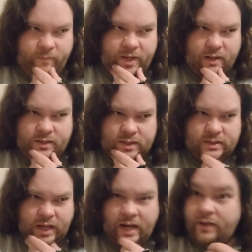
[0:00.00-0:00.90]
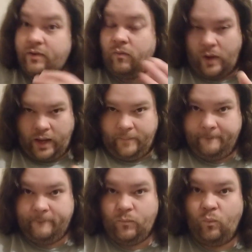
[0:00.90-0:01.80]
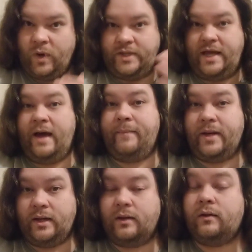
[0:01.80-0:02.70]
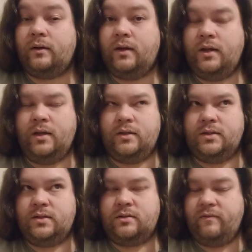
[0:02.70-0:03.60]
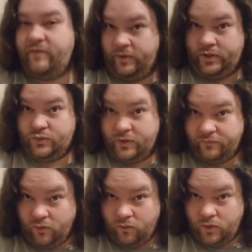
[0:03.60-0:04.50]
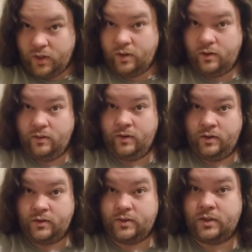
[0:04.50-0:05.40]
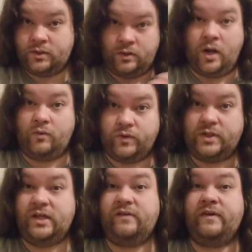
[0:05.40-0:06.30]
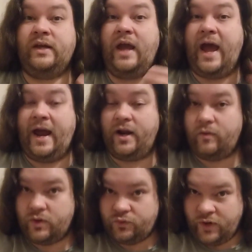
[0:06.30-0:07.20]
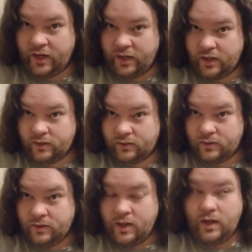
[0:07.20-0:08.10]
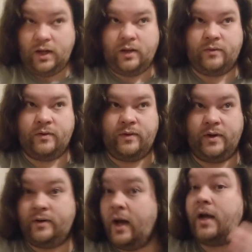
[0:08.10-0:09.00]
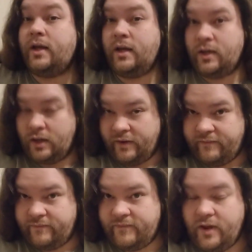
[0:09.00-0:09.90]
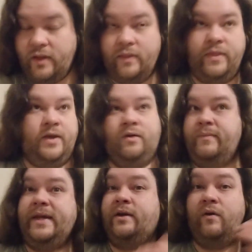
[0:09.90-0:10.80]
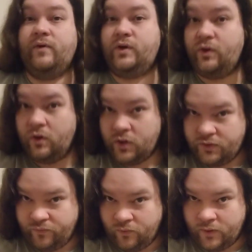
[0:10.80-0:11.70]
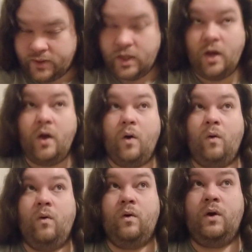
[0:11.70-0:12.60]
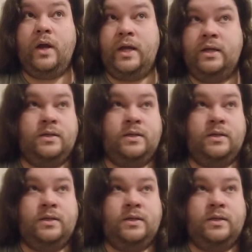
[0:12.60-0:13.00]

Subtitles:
Because either way, what is happening is very straightforward. The nurses are not receiving adequate training. Either they are not getting enough, they are being overcharged for it, or